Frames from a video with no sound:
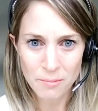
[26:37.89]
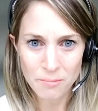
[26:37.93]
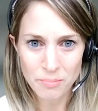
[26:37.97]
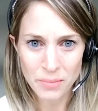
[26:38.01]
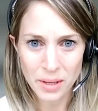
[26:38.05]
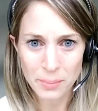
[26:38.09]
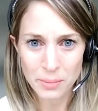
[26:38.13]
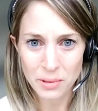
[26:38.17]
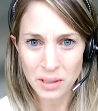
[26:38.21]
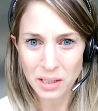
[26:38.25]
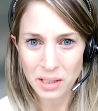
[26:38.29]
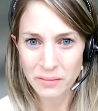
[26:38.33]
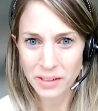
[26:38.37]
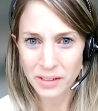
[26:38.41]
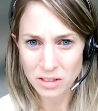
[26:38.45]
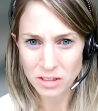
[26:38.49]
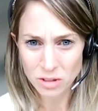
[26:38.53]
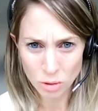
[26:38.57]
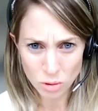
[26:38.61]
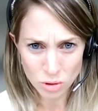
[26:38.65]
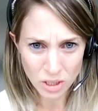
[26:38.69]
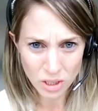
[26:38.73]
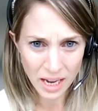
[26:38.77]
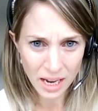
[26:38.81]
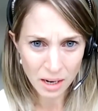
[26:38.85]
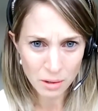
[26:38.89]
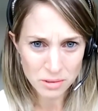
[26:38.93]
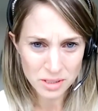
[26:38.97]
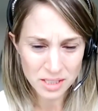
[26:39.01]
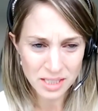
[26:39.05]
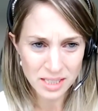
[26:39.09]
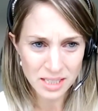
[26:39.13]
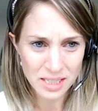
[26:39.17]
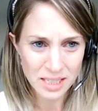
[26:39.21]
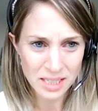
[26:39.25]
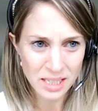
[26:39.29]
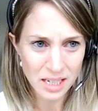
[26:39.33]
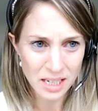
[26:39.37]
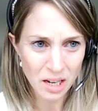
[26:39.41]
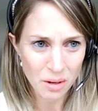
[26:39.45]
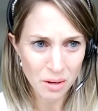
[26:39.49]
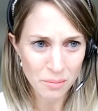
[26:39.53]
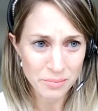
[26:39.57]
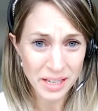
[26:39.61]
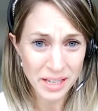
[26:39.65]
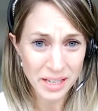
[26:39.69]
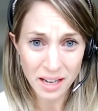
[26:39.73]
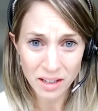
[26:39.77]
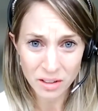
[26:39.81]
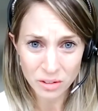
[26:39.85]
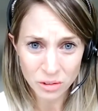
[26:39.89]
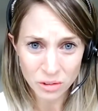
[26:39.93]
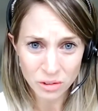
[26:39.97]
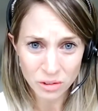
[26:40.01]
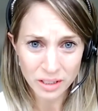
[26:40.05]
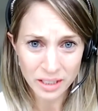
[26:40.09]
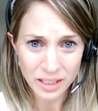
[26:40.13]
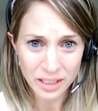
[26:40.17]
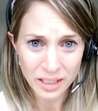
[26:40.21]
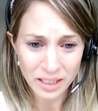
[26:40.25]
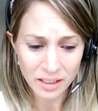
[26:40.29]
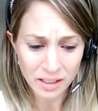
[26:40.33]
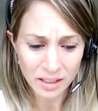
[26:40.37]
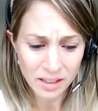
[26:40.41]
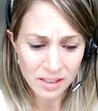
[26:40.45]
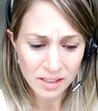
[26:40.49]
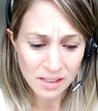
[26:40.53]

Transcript: people living in social housing, the elderly,